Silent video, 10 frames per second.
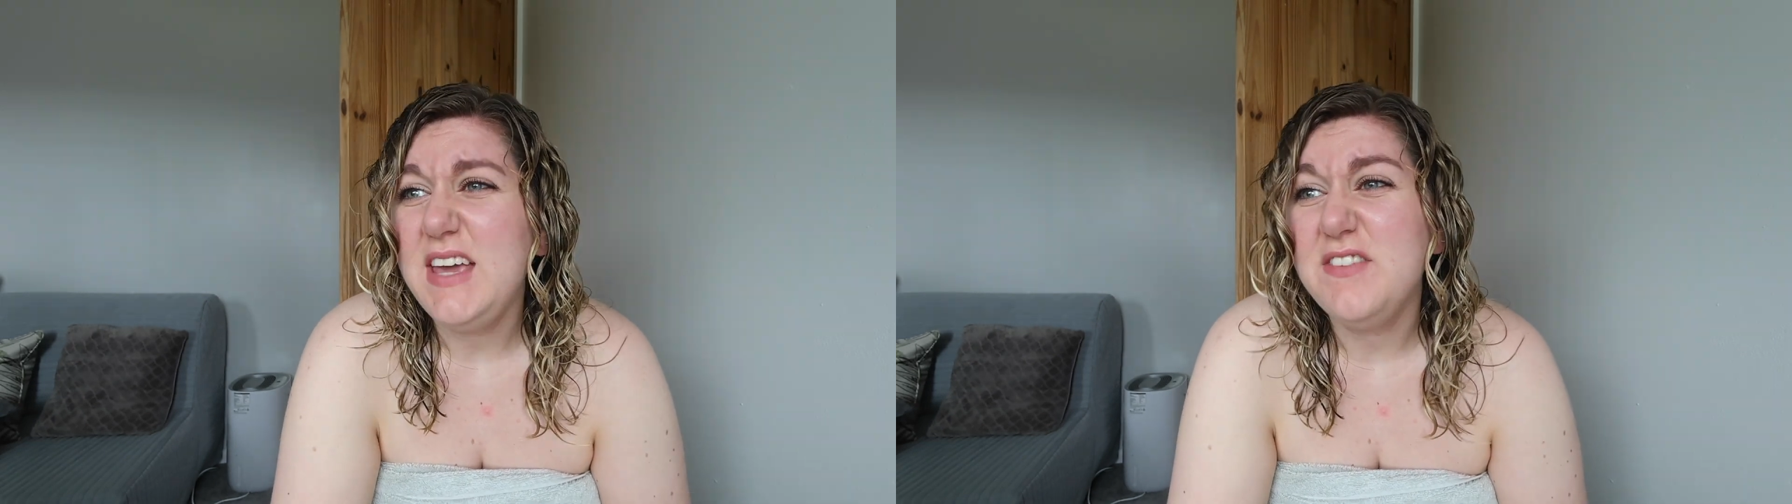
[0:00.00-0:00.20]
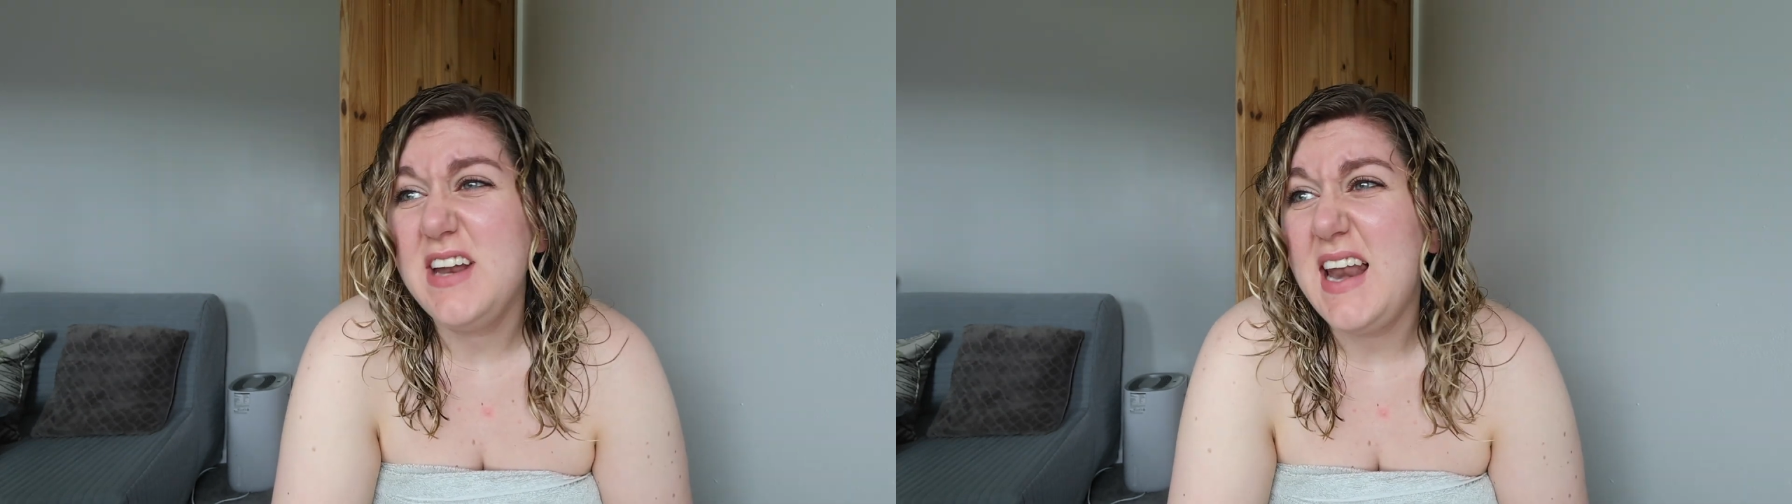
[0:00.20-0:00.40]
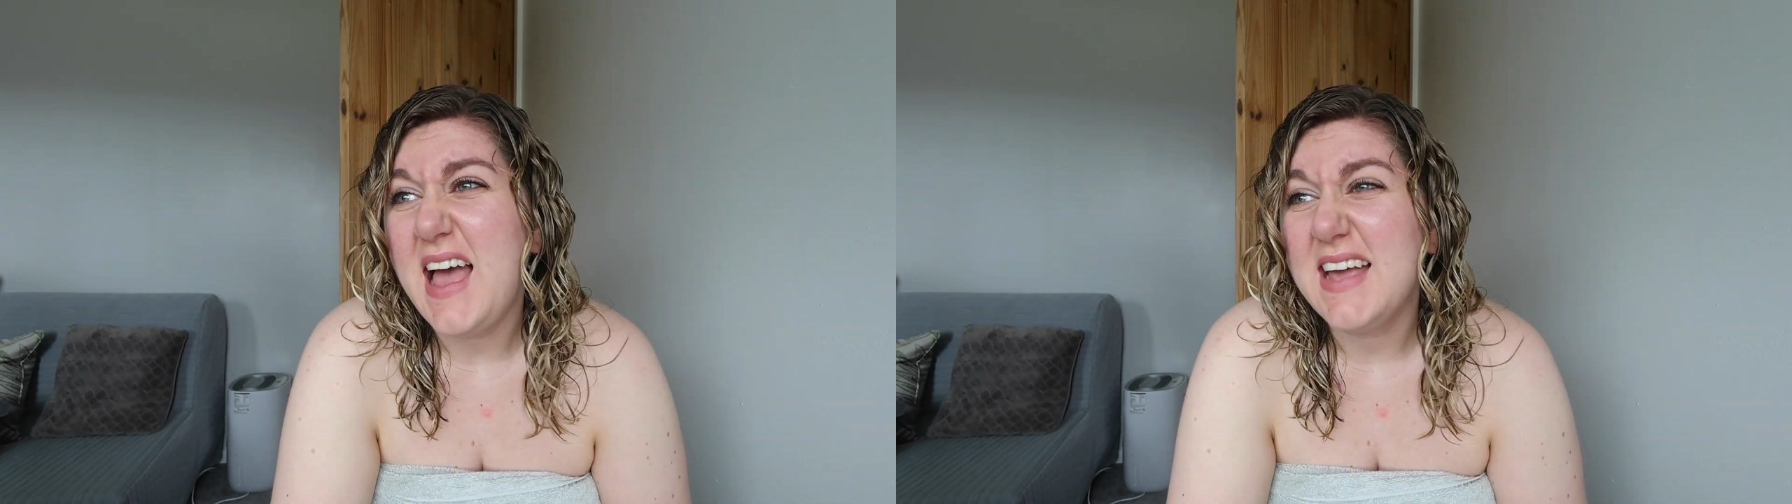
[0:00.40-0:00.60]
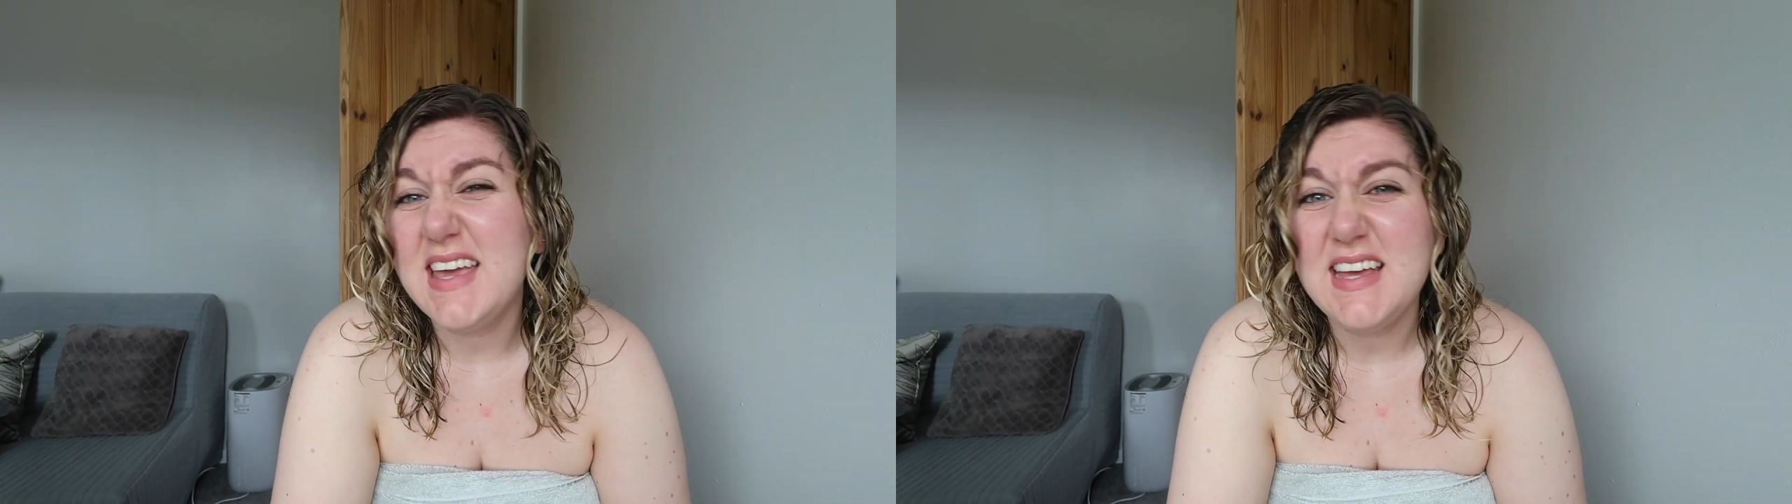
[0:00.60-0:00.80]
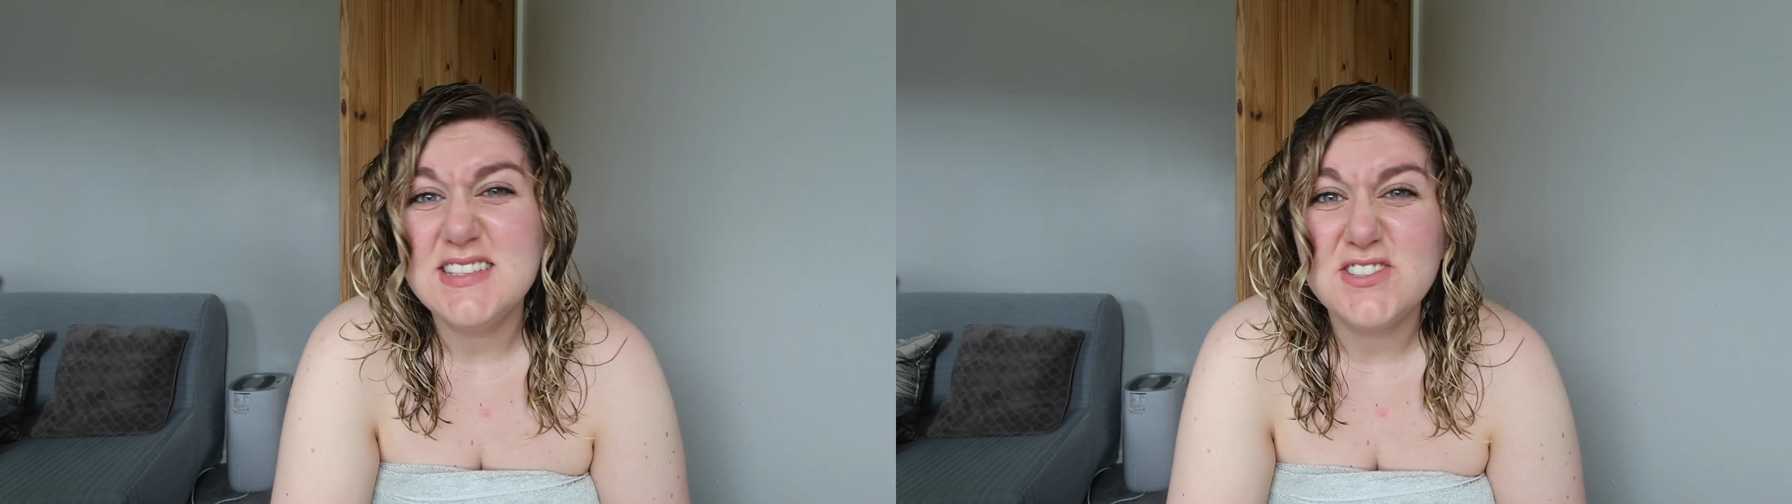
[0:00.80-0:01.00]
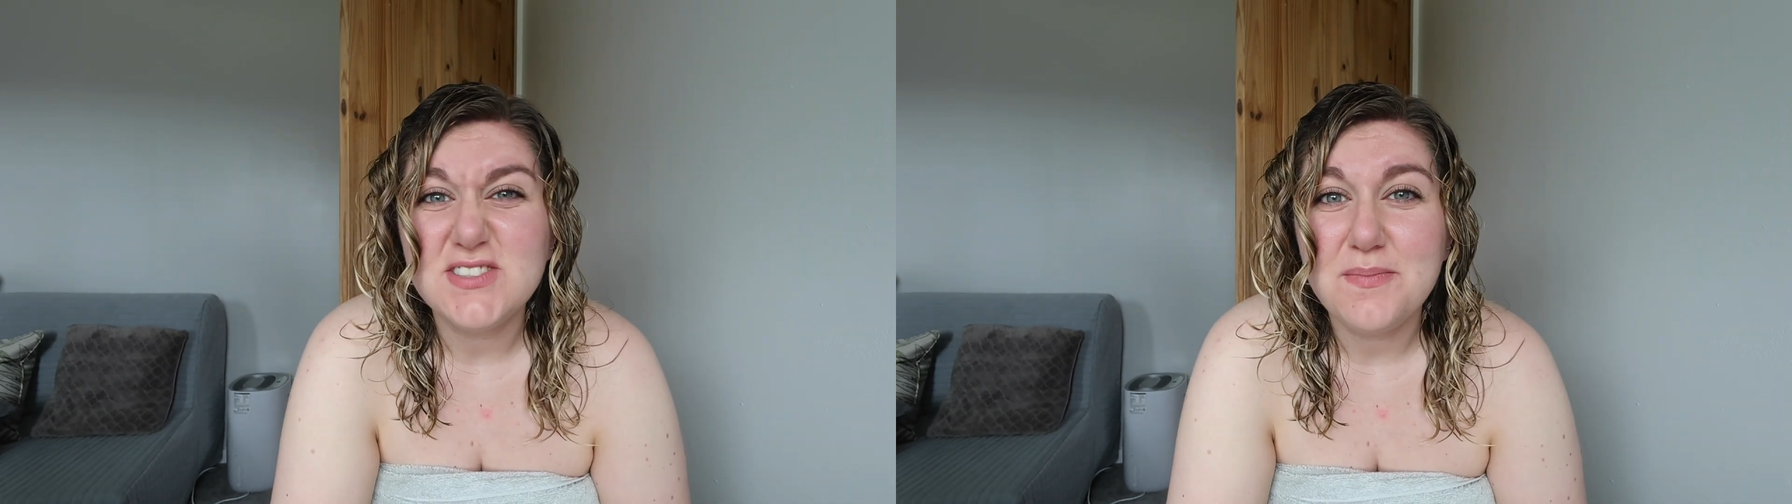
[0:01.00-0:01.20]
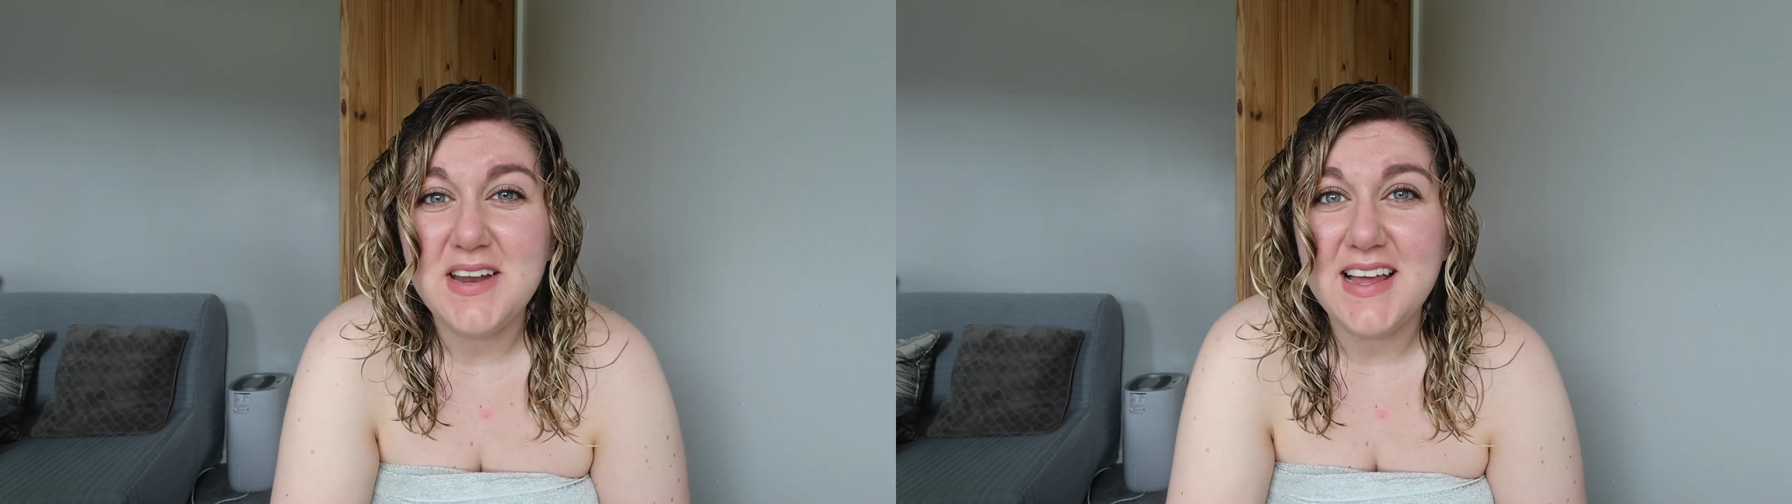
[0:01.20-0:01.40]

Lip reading: even leggings or something